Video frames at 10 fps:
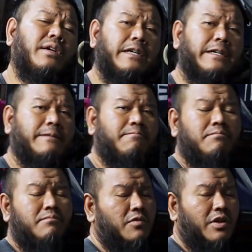
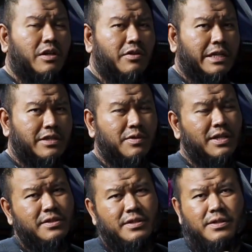Not included as well
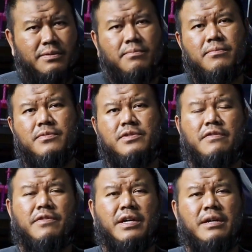is the
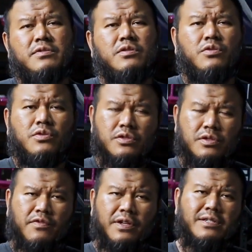safety arms. So
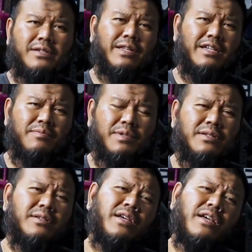those fitness
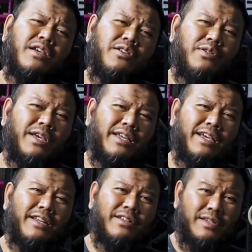attachments you can
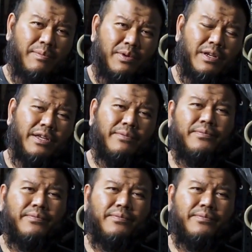get it separately.